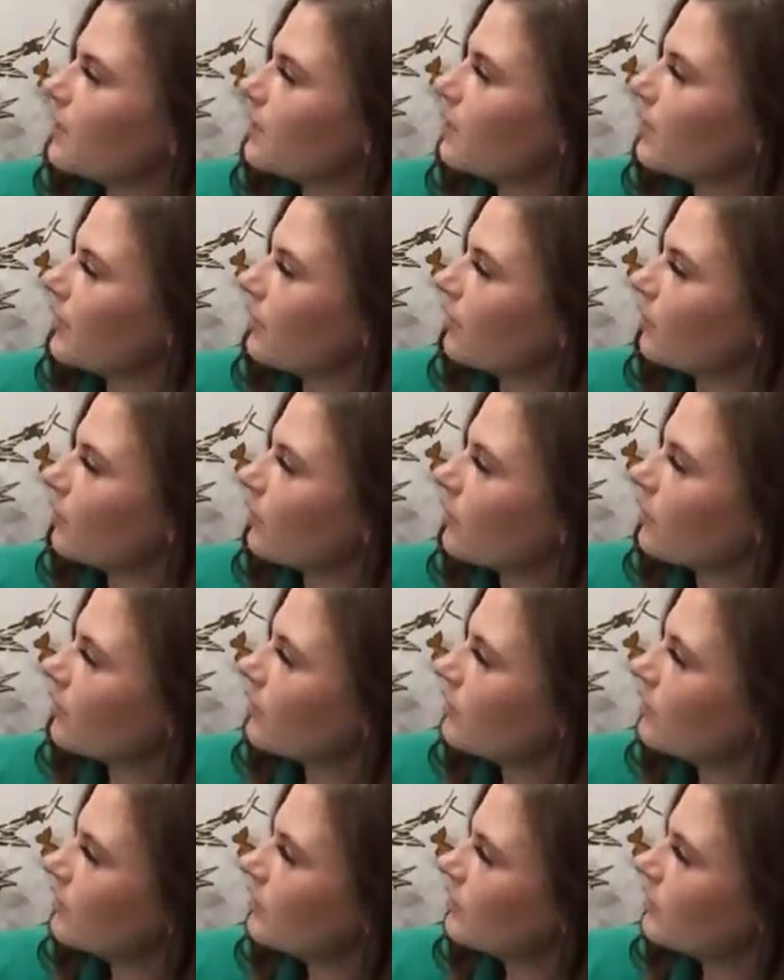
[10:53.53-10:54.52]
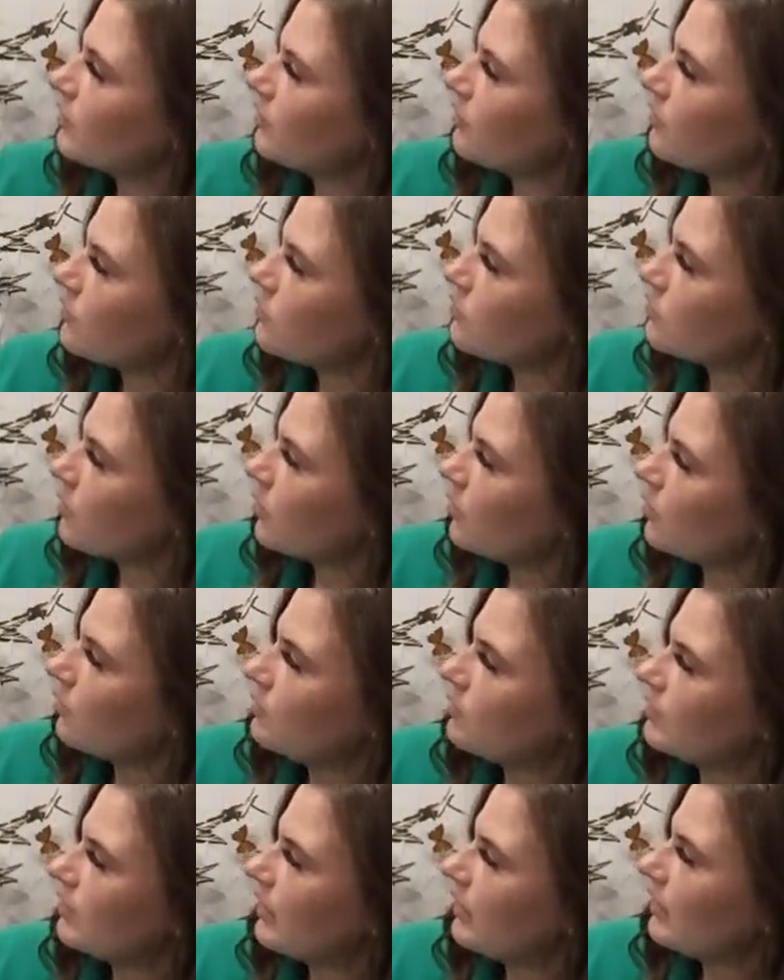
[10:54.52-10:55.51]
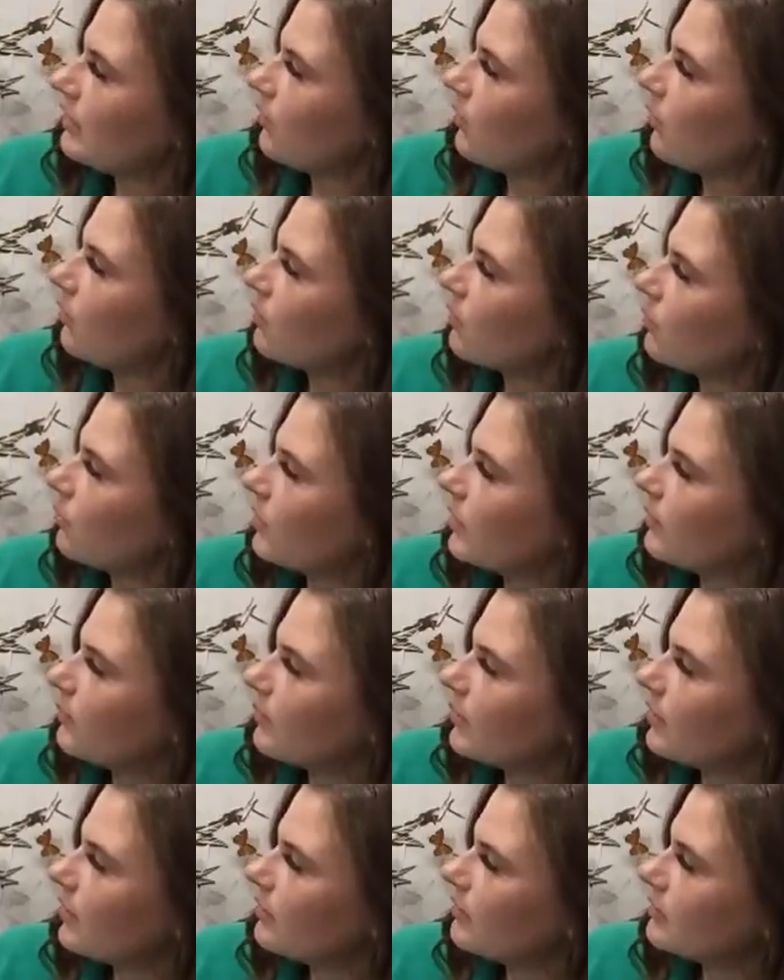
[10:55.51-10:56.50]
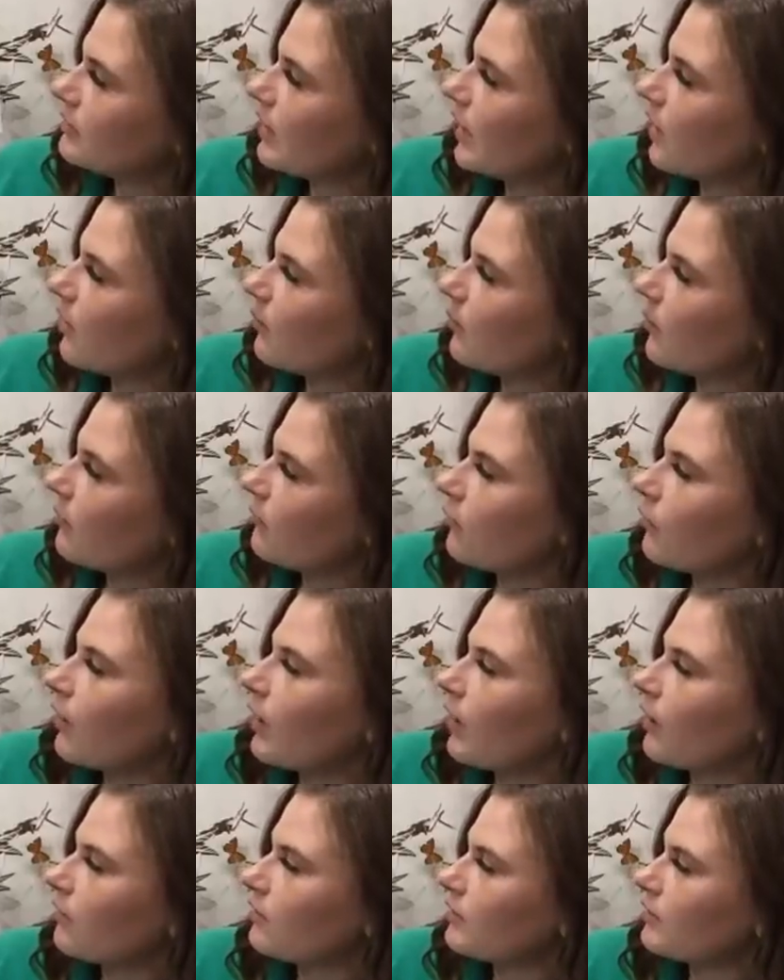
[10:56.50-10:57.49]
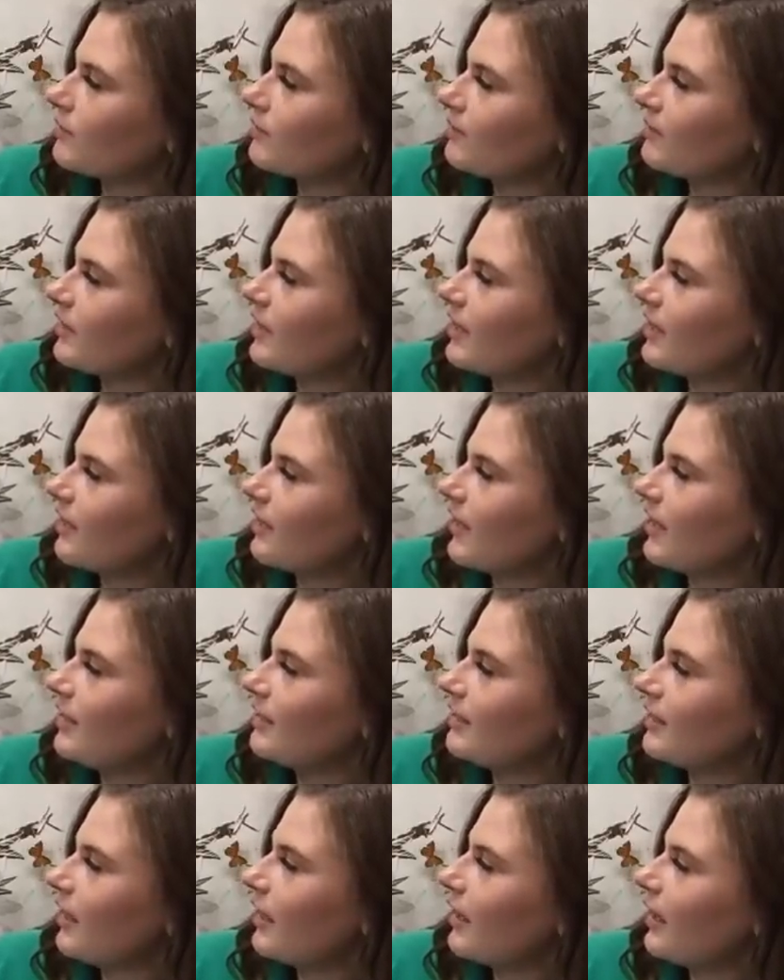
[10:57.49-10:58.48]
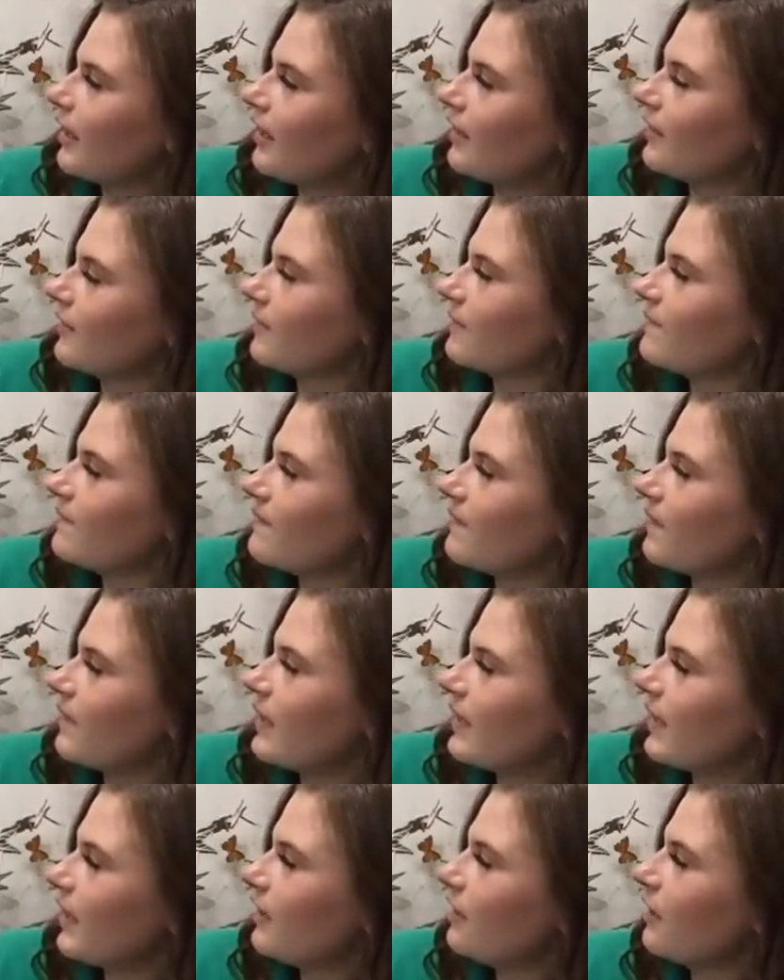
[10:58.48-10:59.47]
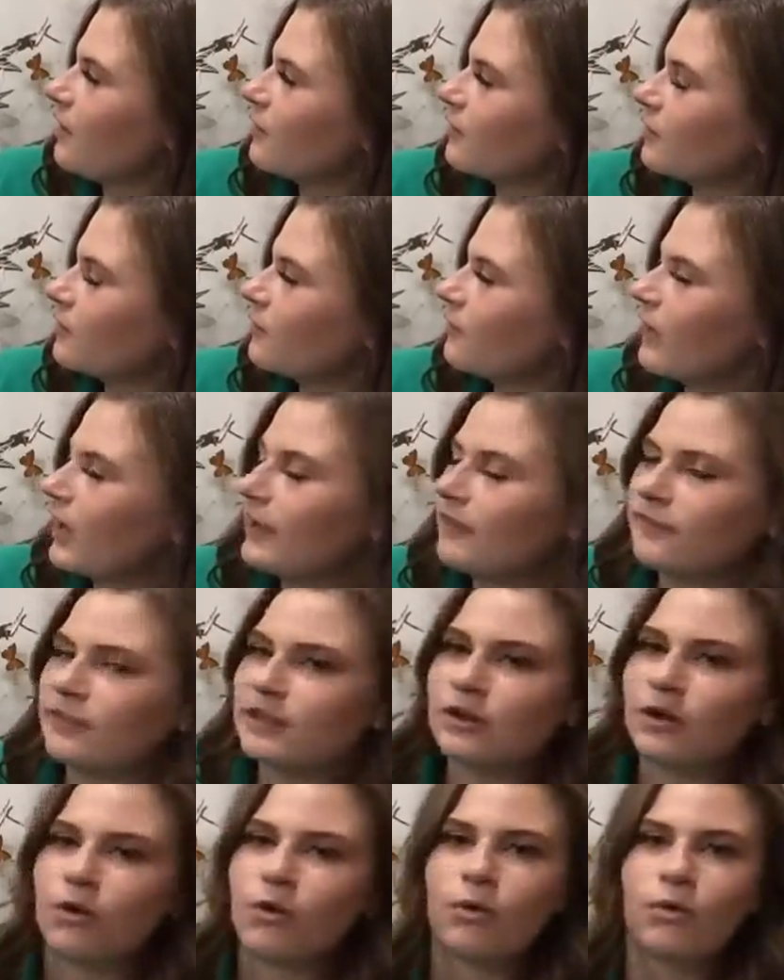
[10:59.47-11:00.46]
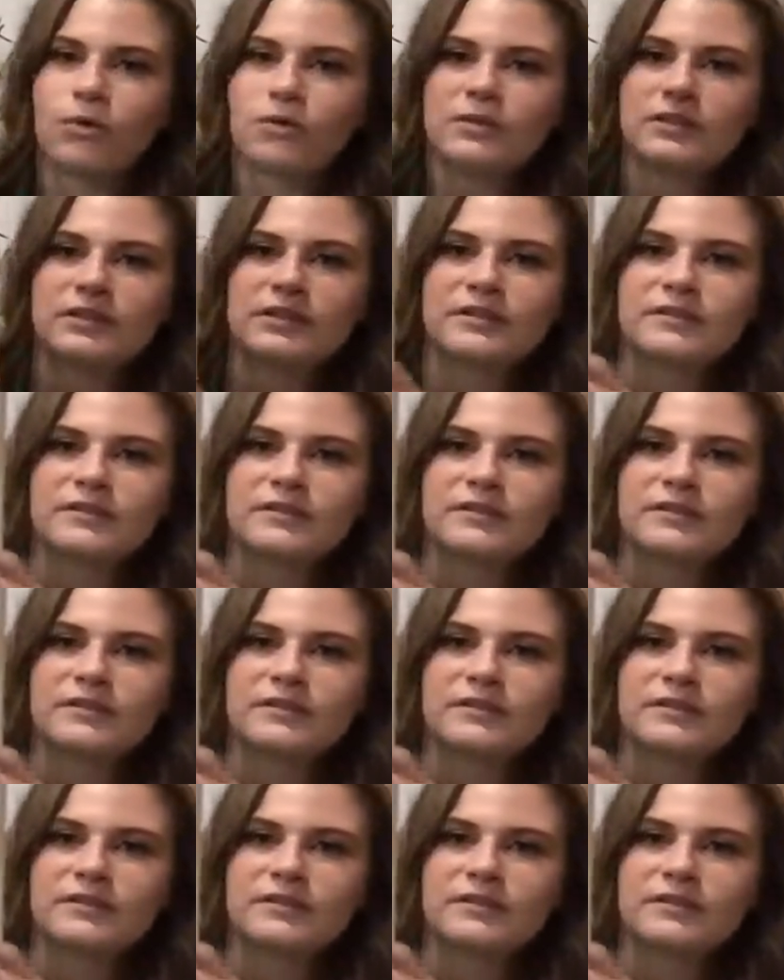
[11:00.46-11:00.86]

But the workers, the drones, and the old queen bee stay above ground. They die. They cannot survive the cold.